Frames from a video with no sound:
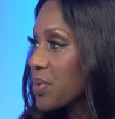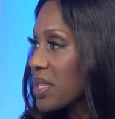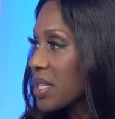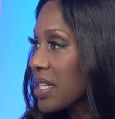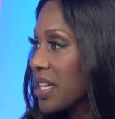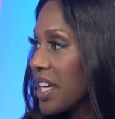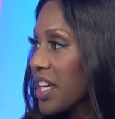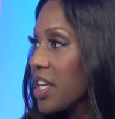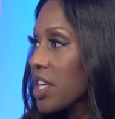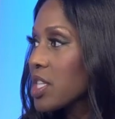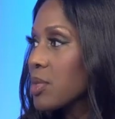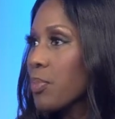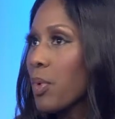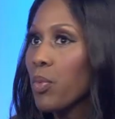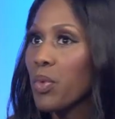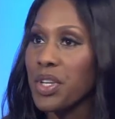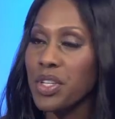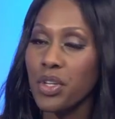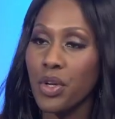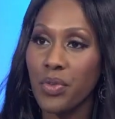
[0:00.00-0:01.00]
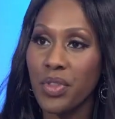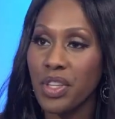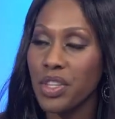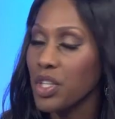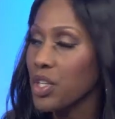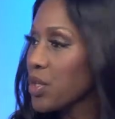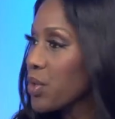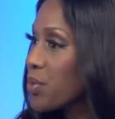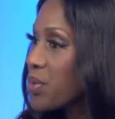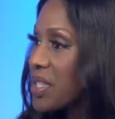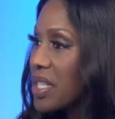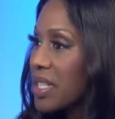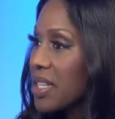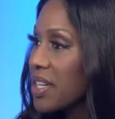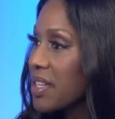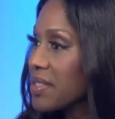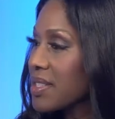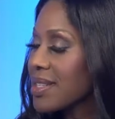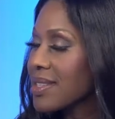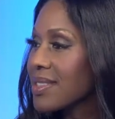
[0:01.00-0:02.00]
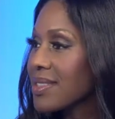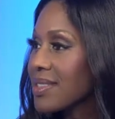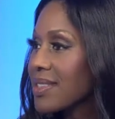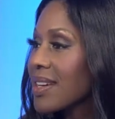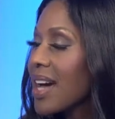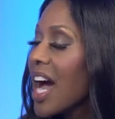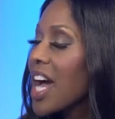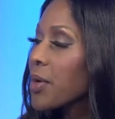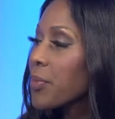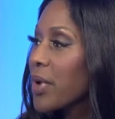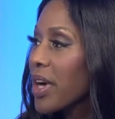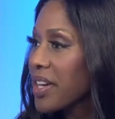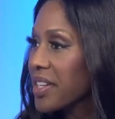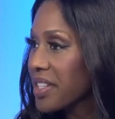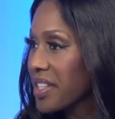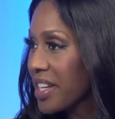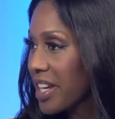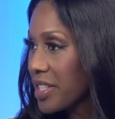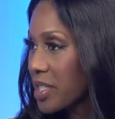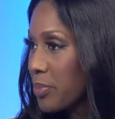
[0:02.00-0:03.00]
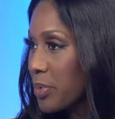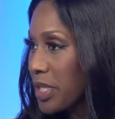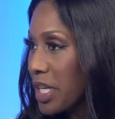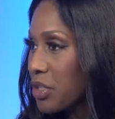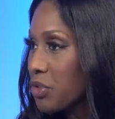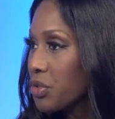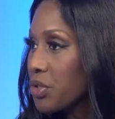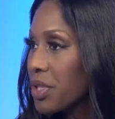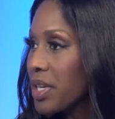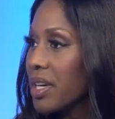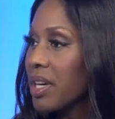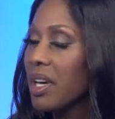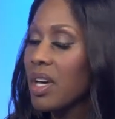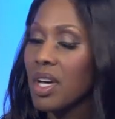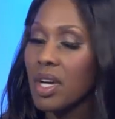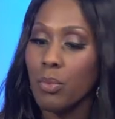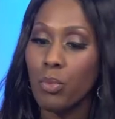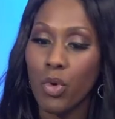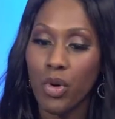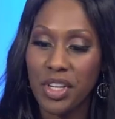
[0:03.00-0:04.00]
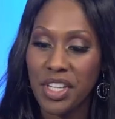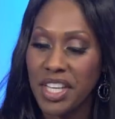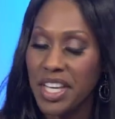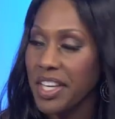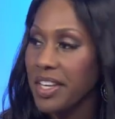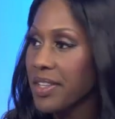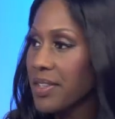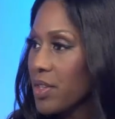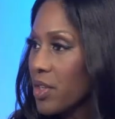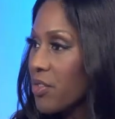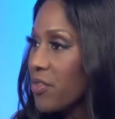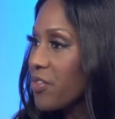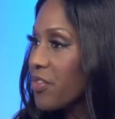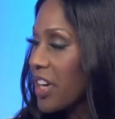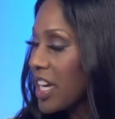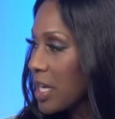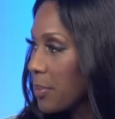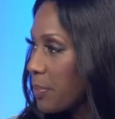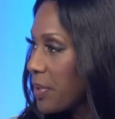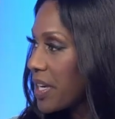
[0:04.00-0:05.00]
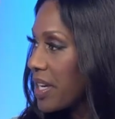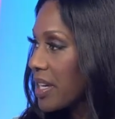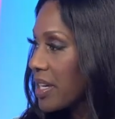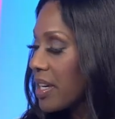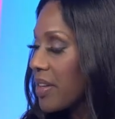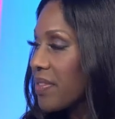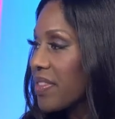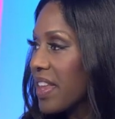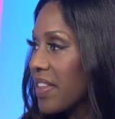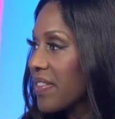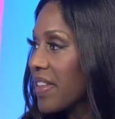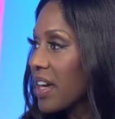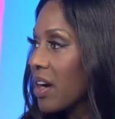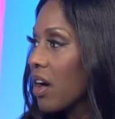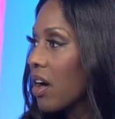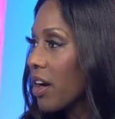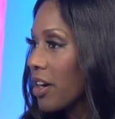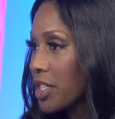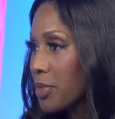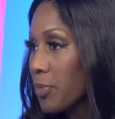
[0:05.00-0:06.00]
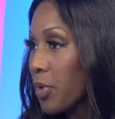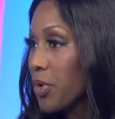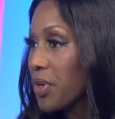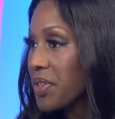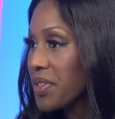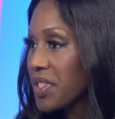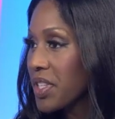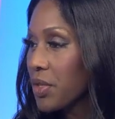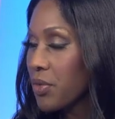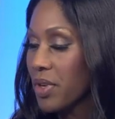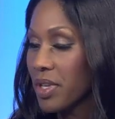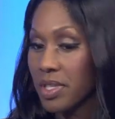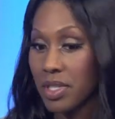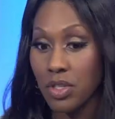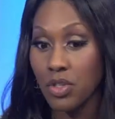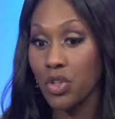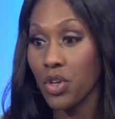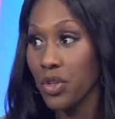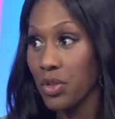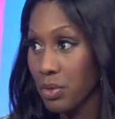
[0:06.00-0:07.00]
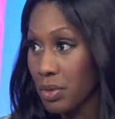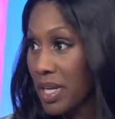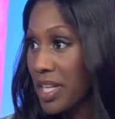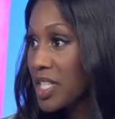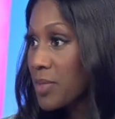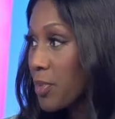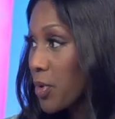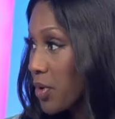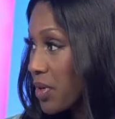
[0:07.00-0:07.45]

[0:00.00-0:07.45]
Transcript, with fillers: use in kids, but we know that the use in kids has skyrocketed exponentially. More kids are vaping than they are smoking cigarettes. It's good they're not